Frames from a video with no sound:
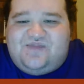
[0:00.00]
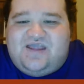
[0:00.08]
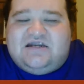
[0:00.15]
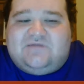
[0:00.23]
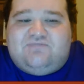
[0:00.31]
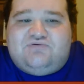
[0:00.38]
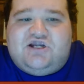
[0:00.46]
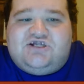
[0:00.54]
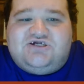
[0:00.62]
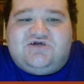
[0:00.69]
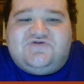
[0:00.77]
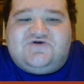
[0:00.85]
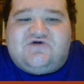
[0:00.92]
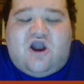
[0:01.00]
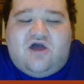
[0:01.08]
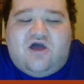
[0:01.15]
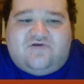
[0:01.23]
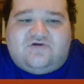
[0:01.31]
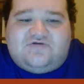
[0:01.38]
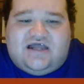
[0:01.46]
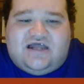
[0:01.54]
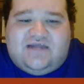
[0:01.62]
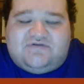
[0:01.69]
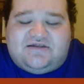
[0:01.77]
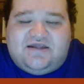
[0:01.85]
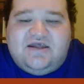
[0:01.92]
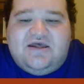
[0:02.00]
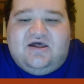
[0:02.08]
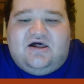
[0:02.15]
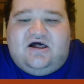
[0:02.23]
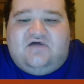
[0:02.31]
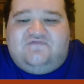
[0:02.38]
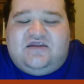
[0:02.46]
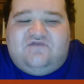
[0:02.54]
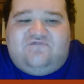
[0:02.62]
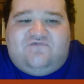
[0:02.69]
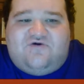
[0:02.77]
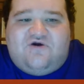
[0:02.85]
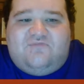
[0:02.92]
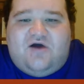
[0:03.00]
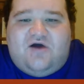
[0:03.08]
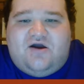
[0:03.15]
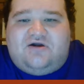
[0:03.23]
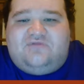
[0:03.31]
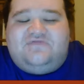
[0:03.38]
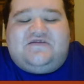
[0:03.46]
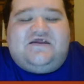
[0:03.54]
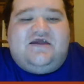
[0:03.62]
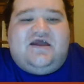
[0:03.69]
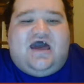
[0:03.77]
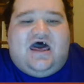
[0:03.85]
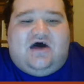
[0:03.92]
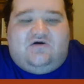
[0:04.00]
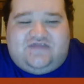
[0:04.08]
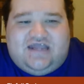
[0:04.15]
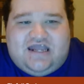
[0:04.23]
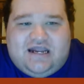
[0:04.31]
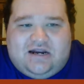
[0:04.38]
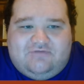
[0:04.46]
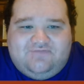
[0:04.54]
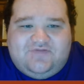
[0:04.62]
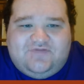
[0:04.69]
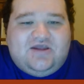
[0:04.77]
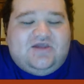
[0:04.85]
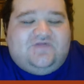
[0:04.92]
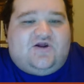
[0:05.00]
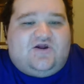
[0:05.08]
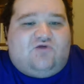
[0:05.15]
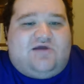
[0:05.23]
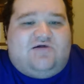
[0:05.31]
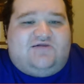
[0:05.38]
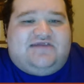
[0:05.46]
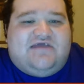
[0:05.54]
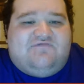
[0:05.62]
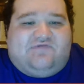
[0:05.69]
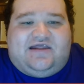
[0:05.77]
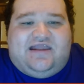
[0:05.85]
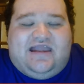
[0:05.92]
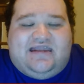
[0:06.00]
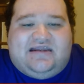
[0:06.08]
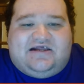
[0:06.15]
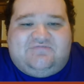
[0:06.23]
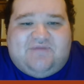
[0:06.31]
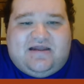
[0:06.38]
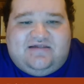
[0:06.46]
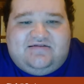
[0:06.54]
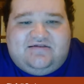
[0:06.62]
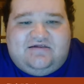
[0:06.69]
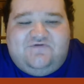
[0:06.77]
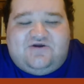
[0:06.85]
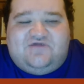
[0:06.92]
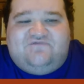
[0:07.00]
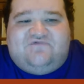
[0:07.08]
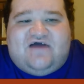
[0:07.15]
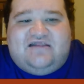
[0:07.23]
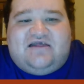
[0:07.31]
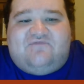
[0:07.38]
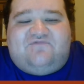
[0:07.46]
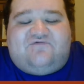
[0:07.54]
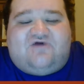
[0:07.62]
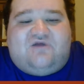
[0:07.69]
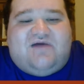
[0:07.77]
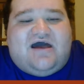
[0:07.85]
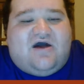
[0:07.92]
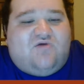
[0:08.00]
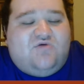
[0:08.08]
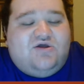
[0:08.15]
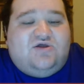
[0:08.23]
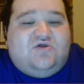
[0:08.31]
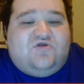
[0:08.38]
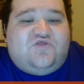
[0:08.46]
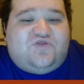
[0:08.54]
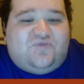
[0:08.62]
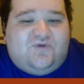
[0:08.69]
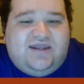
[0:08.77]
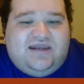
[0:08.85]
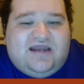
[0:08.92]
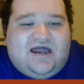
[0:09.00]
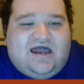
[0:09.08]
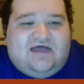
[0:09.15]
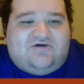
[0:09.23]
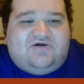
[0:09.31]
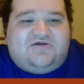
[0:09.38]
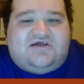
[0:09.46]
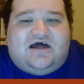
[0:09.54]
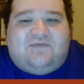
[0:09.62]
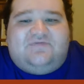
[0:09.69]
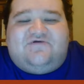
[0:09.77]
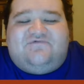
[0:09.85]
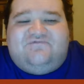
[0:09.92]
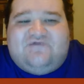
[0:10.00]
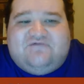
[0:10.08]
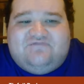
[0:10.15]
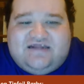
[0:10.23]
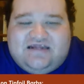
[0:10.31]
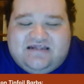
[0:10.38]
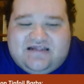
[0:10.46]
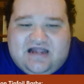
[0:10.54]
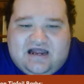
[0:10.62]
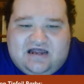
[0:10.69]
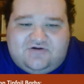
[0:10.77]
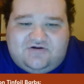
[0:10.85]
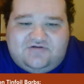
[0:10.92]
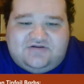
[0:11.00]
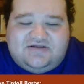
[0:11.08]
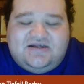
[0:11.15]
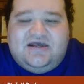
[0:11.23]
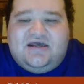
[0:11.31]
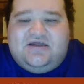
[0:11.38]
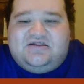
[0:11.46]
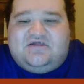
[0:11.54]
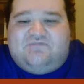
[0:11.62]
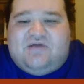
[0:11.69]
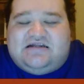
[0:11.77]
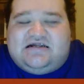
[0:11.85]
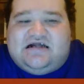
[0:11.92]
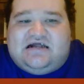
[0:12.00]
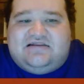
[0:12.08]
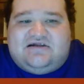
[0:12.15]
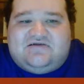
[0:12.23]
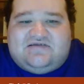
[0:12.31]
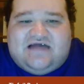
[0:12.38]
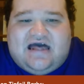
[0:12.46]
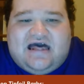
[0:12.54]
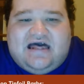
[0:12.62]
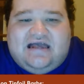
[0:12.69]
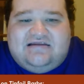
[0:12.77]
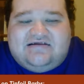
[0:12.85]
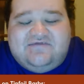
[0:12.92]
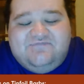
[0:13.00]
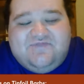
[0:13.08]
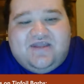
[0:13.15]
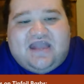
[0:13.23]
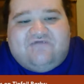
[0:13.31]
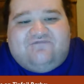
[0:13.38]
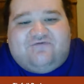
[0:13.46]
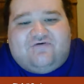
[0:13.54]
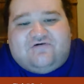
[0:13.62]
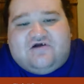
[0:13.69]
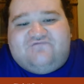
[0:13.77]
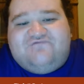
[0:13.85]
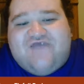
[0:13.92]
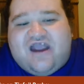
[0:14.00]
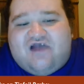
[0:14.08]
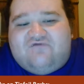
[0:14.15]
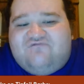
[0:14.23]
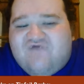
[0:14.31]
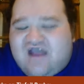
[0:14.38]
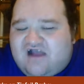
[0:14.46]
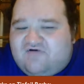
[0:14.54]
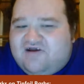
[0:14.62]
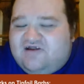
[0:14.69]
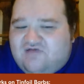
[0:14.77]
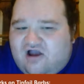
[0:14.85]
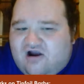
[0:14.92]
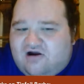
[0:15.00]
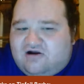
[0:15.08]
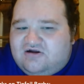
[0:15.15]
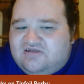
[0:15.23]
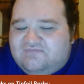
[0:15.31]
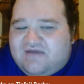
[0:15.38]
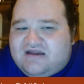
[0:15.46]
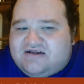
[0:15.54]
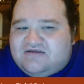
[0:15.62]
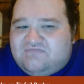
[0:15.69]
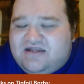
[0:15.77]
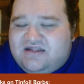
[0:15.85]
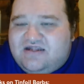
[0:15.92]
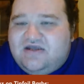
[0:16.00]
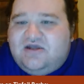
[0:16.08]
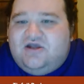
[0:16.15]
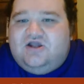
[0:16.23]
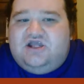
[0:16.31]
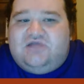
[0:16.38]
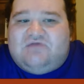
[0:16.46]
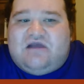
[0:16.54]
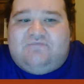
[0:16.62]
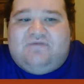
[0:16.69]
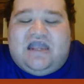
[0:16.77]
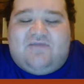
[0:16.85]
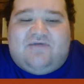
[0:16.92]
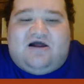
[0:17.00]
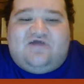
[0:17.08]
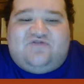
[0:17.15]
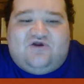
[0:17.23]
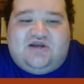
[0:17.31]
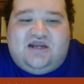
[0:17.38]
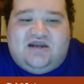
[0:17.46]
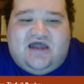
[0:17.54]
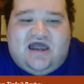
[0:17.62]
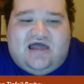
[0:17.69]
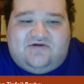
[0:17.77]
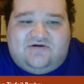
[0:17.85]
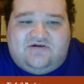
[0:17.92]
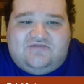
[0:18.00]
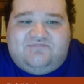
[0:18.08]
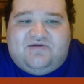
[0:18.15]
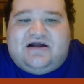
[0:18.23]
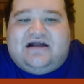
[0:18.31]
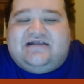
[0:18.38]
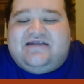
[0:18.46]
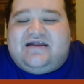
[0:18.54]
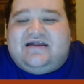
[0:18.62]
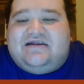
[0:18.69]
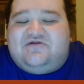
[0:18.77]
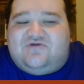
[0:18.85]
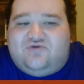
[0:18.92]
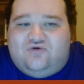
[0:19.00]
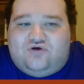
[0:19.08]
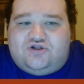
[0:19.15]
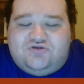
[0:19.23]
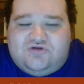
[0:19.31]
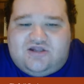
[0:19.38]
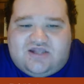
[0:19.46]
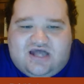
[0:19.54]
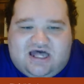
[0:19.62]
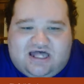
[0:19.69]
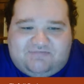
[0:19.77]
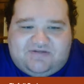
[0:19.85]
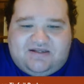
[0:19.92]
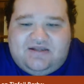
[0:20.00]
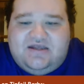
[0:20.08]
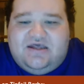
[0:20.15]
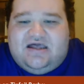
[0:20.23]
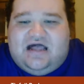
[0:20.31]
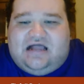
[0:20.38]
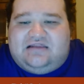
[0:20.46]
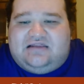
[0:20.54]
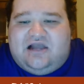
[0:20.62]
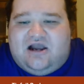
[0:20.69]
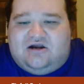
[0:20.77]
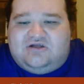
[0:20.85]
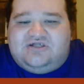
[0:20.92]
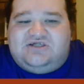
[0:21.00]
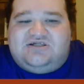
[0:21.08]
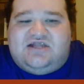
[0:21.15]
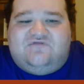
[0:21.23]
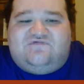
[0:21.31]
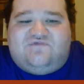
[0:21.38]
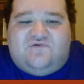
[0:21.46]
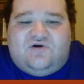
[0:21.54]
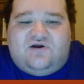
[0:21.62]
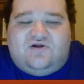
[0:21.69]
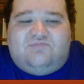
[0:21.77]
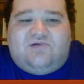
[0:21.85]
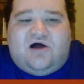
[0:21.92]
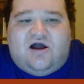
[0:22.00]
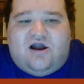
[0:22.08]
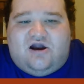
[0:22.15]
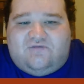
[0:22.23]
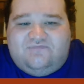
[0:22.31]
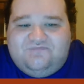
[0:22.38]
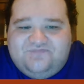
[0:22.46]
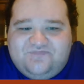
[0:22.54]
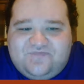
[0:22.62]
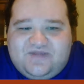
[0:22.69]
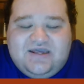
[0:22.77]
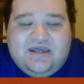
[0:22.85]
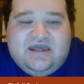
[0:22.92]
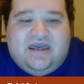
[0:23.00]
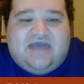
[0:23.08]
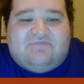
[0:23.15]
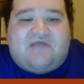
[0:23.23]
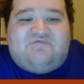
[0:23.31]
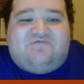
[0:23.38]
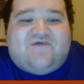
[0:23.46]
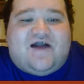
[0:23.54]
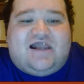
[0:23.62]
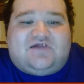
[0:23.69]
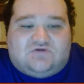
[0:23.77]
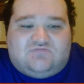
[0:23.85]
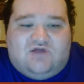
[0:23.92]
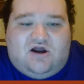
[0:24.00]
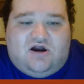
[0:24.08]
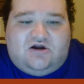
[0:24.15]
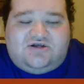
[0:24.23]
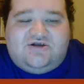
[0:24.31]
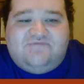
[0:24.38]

and I'm pretty sure there are other types of tinfoil barbs out there. They're relatively inexpensive. You can find them for about $3 up to $15, depending on their size. And for a very large specimen, you might pay about $30, but I think it is cool to adopt a large tinfoil barb. And my final remark,